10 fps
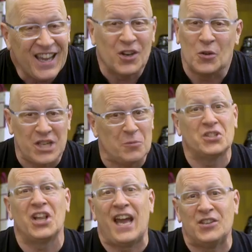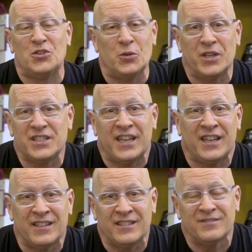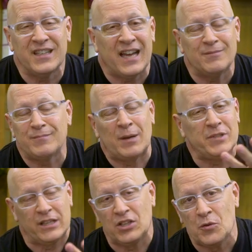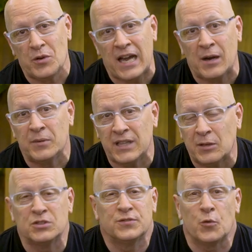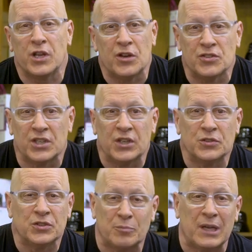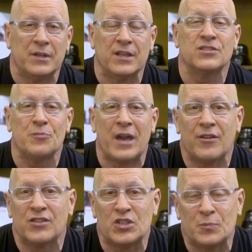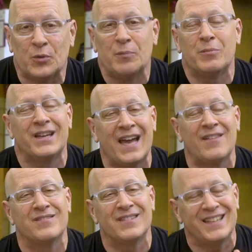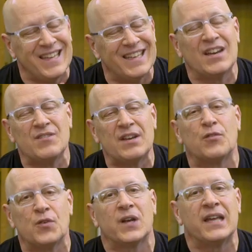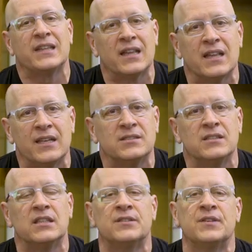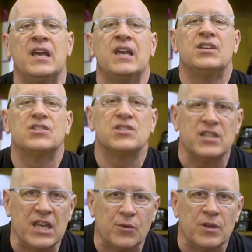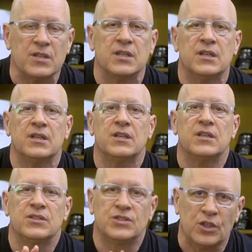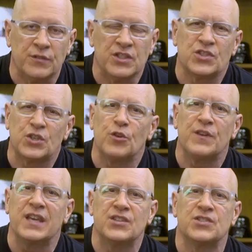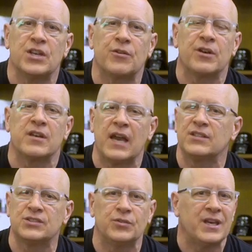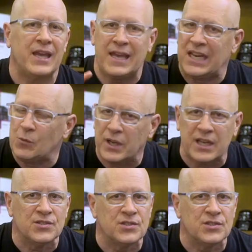And of course, he was glad to do it. And I, I'm telling you now, but that was forty years ago, so it probably doesn't matter at this point. But I've, again, I've never forgotten that lesson of secret service, serving in secret, not so that anyone can